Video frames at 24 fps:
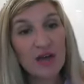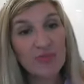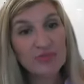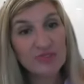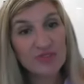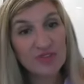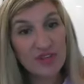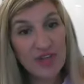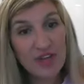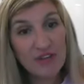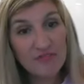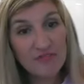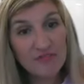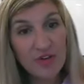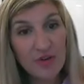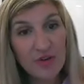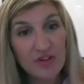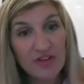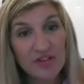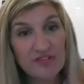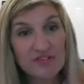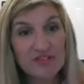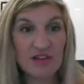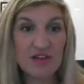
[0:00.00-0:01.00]
So they
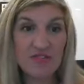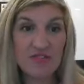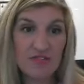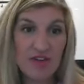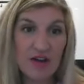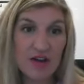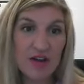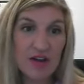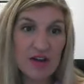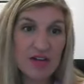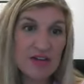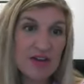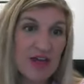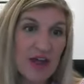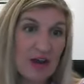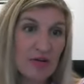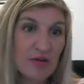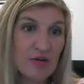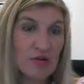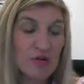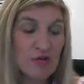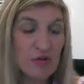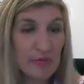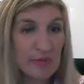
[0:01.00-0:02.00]
focused on a very
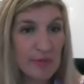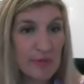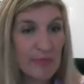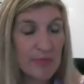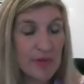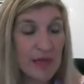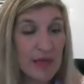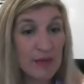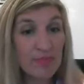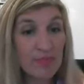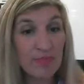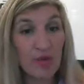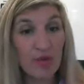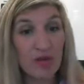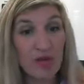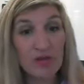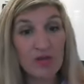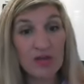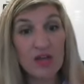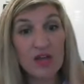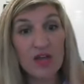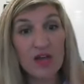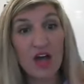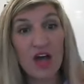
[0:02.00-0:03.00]
narrow group of
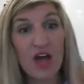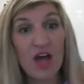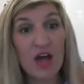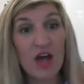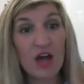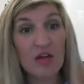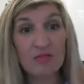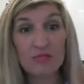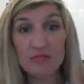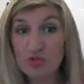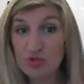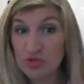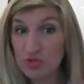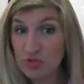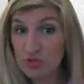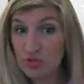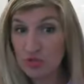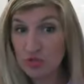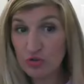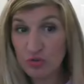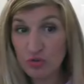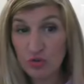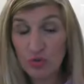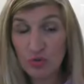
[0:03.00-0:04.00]
people,
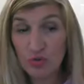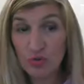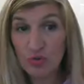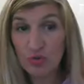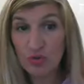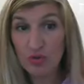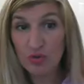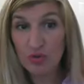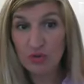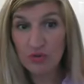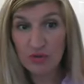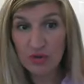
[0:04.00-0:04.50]
new